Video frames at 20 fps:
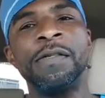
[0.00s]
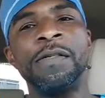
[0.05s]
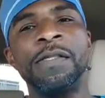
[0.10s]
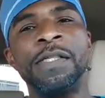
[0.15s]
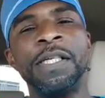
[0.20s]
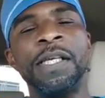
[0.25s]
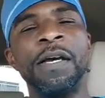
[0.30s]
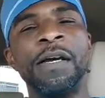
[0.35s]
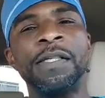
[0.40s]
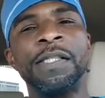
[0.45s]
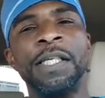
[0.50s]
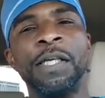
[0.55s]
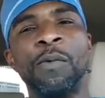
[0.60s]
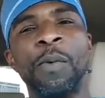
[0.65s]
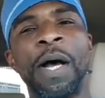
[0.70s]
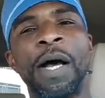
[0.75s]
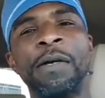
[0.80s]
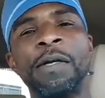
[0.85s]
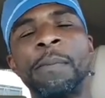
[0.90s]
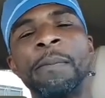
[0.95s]
Deontay
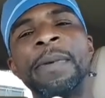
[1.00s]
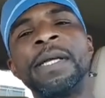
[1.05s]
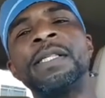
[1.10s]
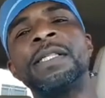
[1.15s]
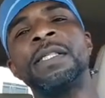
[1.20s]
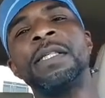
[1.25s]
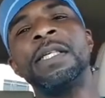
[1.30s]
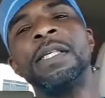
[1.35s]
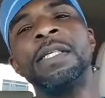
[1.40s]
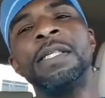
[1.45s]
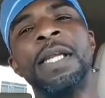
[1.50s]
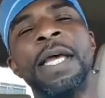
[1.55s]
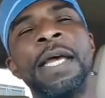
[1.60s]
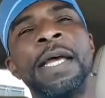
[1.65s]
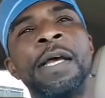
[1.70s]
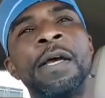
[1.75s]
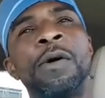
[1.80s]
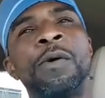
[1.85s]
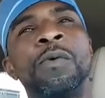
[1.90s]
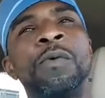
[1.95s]
Wilder mentally
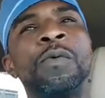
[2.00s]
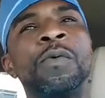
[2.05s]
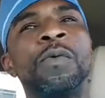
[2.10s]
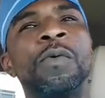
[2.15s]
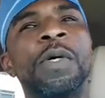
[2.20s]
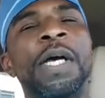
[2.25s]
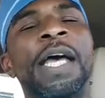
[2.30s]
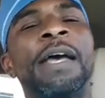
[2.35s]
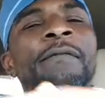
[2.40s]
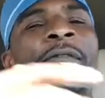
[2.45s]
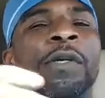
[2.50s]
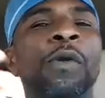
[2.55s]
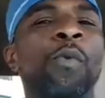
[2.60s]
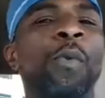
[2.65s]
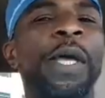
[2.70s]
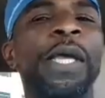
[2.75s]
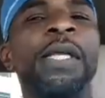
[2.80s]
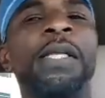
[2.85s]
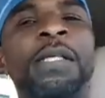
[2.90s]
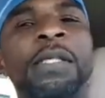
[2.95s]
now having to
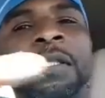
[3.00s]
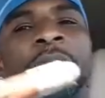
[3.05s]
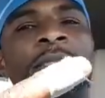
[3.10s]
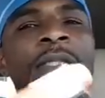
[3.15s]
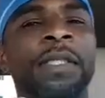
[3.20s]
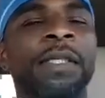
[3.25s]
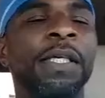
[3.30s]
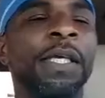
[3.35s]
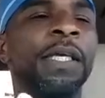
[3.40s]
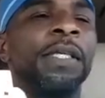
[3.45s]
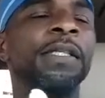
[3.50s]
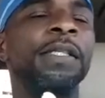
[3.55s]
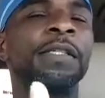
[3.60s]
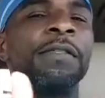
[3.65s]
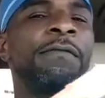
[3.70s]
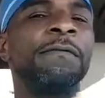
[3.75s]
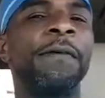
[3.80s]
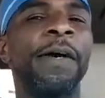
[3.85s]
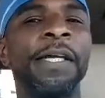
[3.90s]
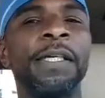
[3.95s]
wait to get
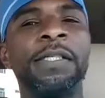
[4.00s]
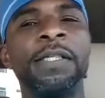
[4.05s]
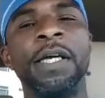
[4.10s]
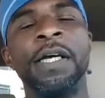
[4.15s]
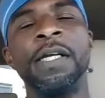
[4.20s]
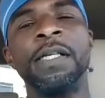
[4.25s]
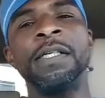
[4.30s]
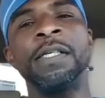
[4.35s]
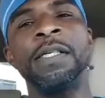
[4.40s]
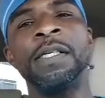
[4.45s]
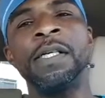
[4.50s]
this fight done?